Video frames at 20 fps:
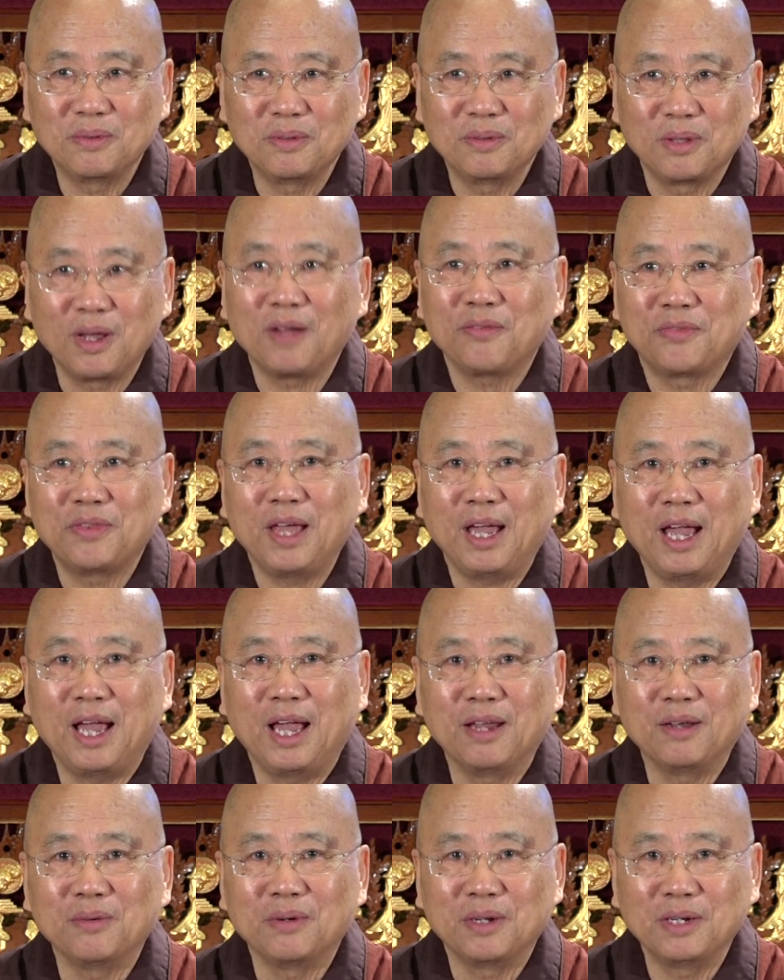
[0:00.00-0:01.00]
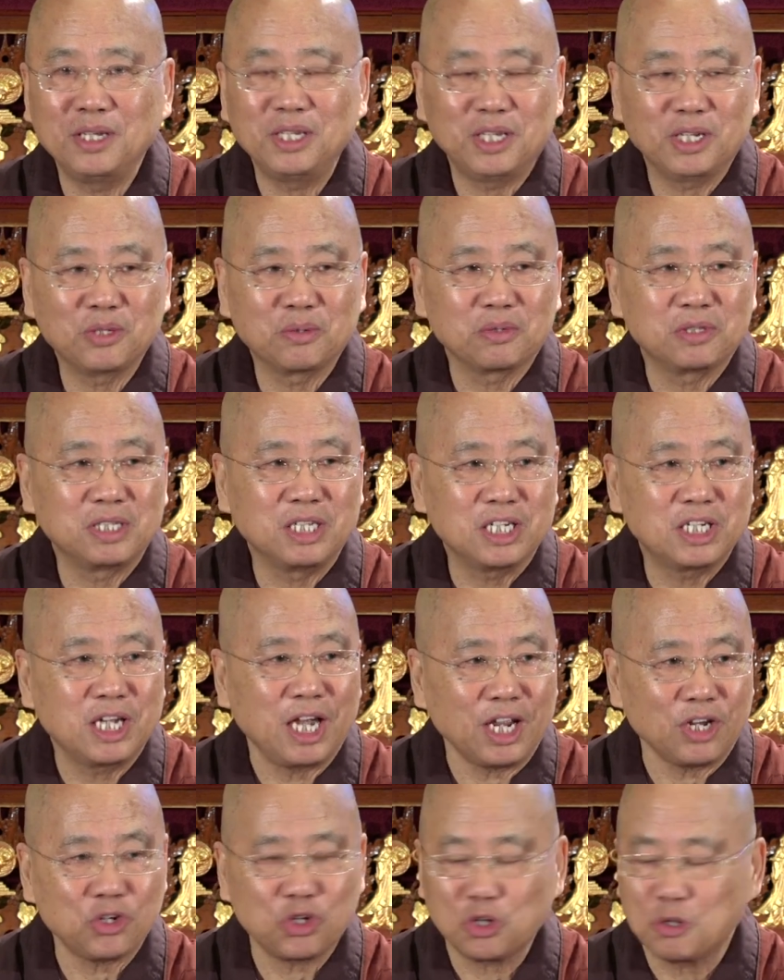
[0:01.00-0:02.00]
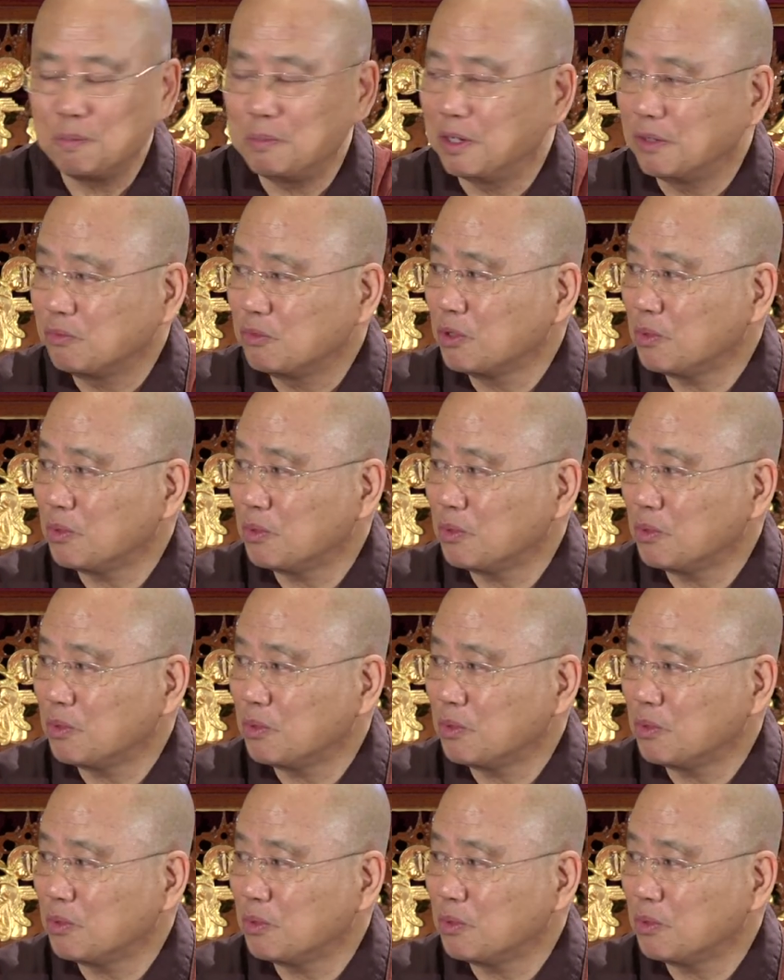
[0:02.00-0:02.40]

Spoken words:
Not that, leading to detachment.